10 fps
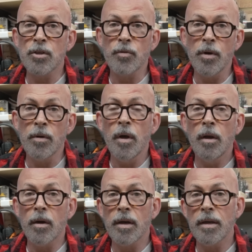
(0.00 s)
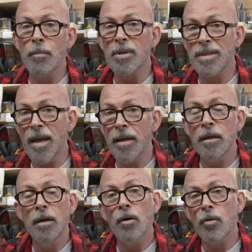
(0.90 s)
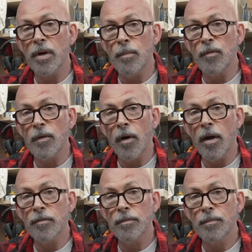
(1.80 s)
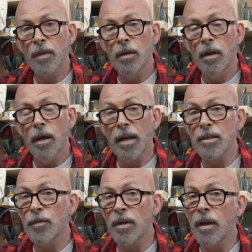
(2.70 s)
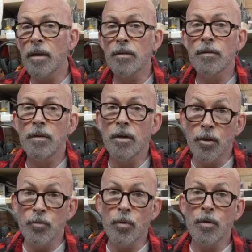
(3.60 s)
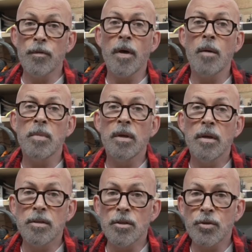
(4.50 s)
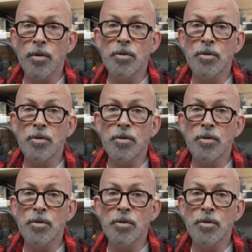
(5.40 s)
screw like a number 10 or an M5. And as for the length, a good rule of thumb is the screw